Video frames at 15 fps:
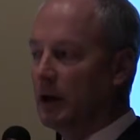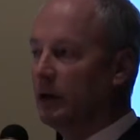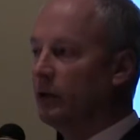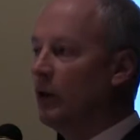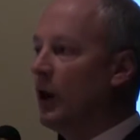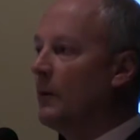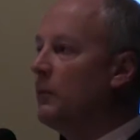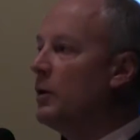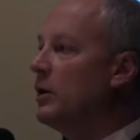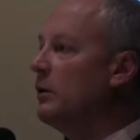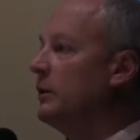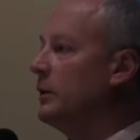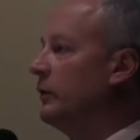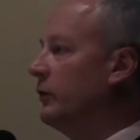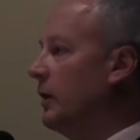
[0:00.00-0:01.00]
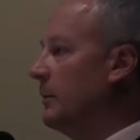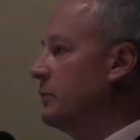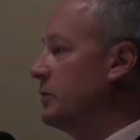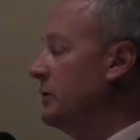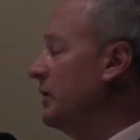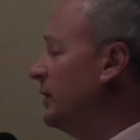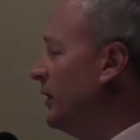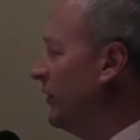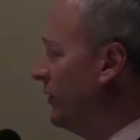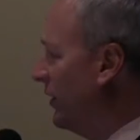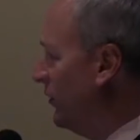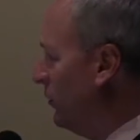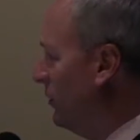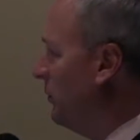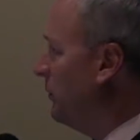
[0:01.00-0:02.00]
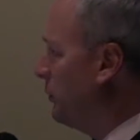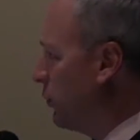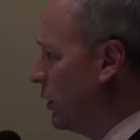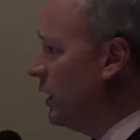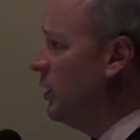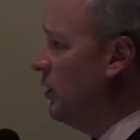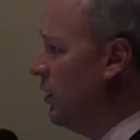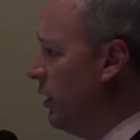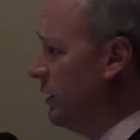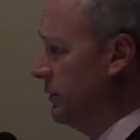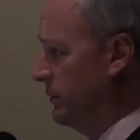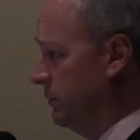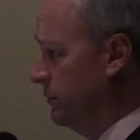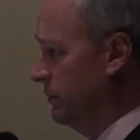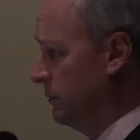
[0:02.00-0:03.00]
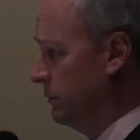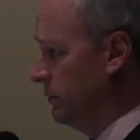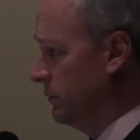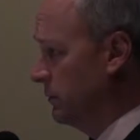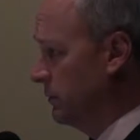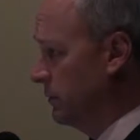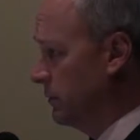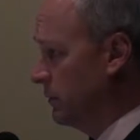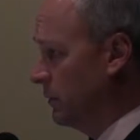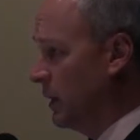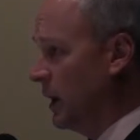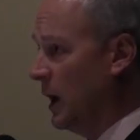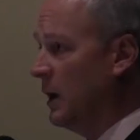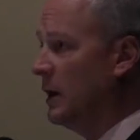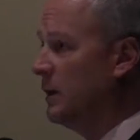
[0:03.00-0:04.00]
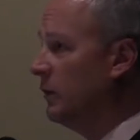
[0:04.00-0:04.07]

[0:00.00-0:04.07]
is operating on the assumption that the system's pretty good. Okay?